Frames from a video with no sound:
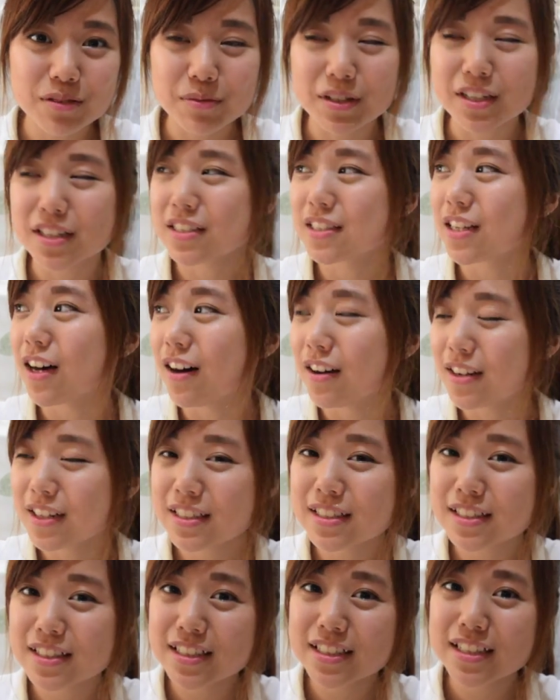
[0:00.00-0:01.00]
because
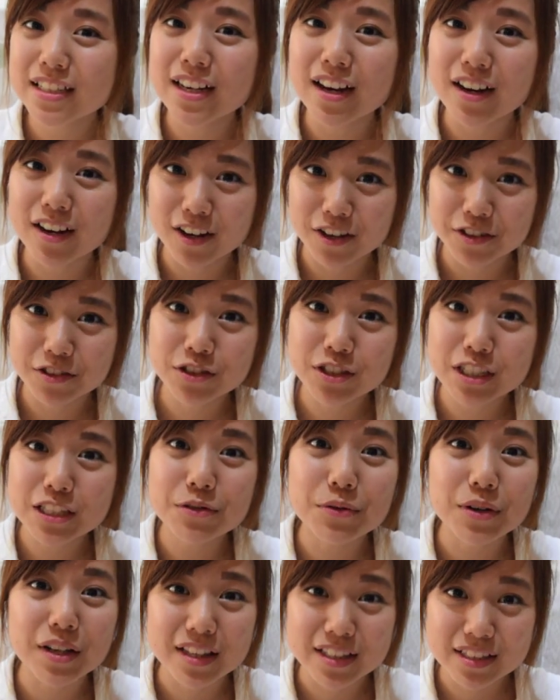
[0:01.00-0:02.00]
honestly, a country
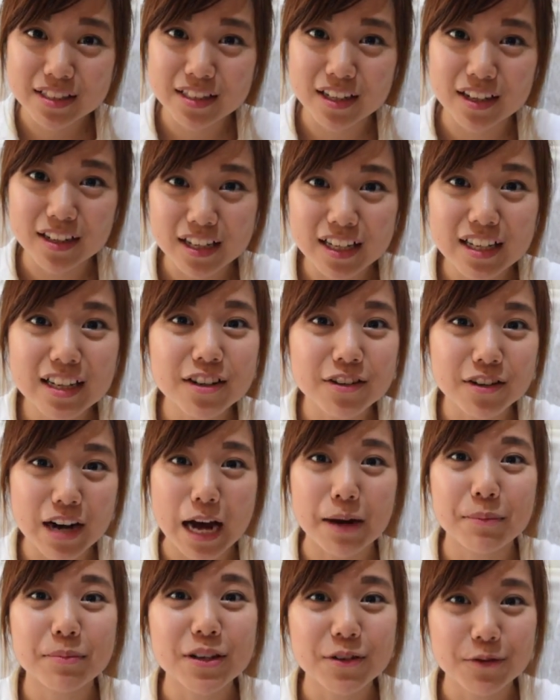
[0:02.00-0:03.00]
with sucky,
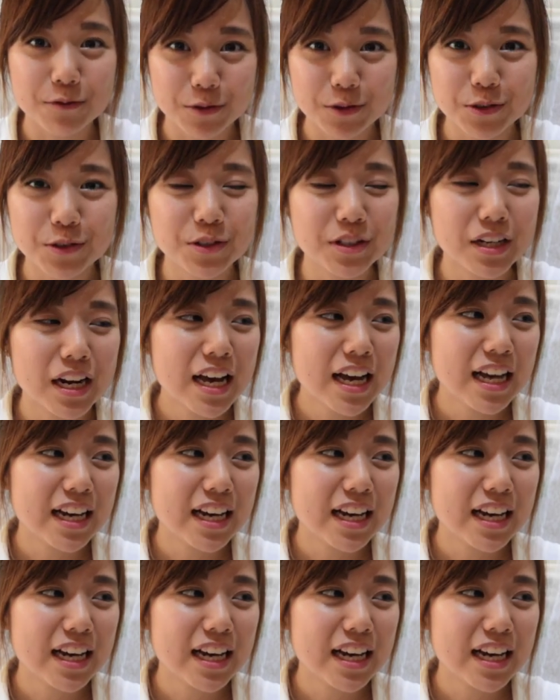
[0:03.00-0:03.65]
crappy food,